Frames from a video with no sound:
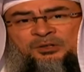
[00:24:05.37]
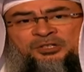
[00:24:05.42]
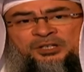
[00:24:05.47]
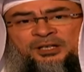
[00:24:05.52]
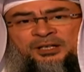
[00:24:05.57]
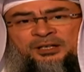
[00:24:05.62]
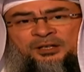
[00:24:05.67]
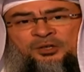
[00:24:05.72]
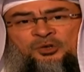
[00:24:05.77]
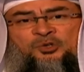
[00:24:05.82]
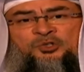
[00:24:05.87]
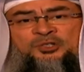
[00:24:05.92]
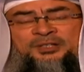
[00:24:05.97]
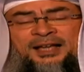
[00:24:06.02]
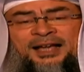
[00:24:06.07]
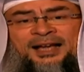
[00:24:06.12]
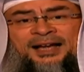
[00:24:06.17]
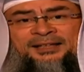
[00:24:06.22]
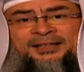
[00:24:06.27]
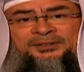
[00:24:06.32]
Jal looks
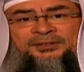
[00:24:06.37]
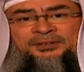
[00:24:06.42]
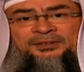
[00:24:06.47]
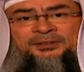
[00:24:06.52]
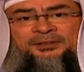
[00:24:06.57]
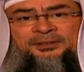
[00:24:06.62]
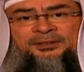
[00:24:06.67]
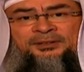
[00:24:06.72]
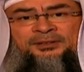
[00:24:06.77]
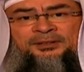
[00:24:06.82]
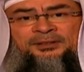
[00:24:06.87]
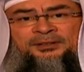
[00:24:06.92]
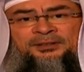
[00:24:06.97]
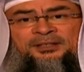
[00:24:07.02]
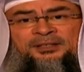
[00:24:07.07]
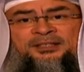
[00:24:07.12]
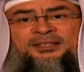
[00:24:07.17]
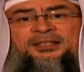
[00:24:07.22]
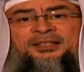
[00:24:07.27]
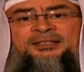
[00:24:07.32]
at.
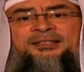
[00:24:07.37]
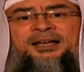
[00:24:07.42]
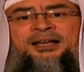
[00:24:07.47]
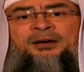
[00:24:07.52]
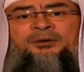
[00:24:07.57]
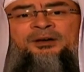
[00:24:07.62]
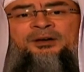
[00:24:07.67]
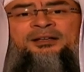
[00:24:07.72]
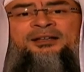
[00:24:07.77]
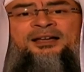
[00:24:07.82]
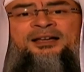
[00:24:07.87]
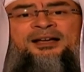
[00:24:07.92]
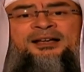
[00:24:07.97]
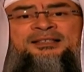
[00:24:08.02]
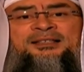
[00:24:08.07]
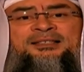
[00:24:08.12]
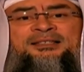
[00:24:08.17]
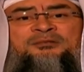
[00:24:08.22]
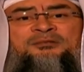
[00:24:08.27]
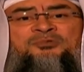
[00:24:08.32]
This is how Allah
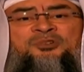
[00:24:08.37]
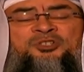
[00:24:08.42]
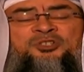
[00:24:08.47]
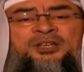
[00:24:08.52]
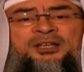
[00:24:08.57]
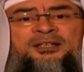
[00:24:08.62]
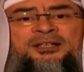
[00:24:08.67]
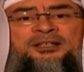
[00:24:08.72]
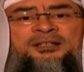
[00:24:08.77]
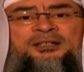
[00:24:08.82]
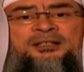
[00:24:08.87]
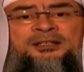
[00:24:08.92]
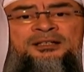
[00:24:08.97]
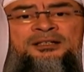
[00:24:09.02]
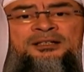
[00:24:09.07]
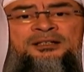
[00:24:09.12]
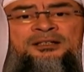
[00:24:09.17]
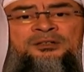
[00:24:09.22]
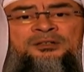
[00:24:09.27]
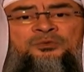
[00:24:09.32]
Azza wa Jal
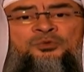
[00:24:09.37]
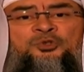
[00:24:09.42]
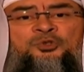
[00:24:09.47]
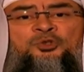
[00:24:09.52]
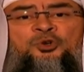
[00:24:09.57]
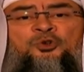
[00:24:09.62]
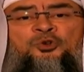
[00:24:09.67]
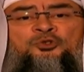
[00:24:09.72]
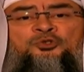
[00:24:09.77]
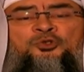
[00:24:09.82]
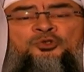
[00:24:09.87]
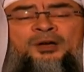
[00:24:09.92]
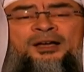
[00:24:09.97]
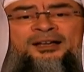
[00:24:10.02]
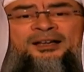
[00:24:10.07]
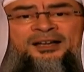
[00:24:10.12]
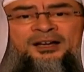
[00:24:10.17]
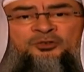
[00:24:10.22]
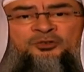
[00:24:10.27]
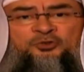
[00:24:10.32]
would hold you
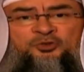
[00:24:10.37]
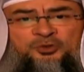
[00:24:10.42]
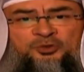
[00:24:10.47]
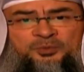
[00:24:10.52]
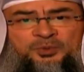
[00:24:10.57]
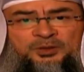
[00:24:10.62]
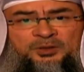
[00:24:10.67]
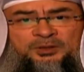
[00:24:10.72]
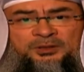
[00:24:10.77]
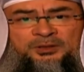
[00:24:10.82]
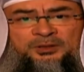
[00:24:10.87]
accountable